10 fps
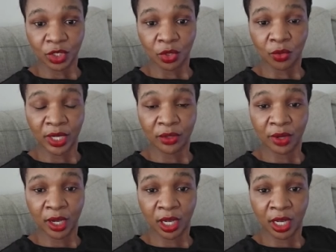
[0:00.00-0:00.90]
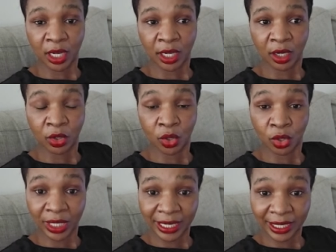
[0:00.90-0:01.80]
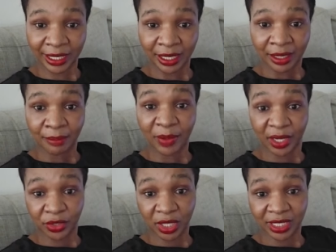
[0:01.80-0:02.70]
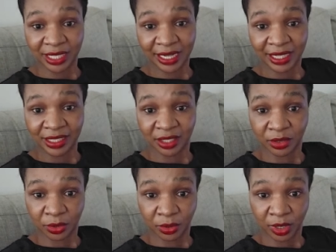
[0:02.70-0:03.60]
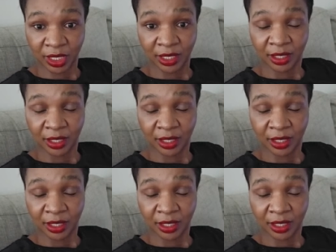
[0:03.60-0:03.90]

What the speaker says: when you are Googling, make sure it's a legit school.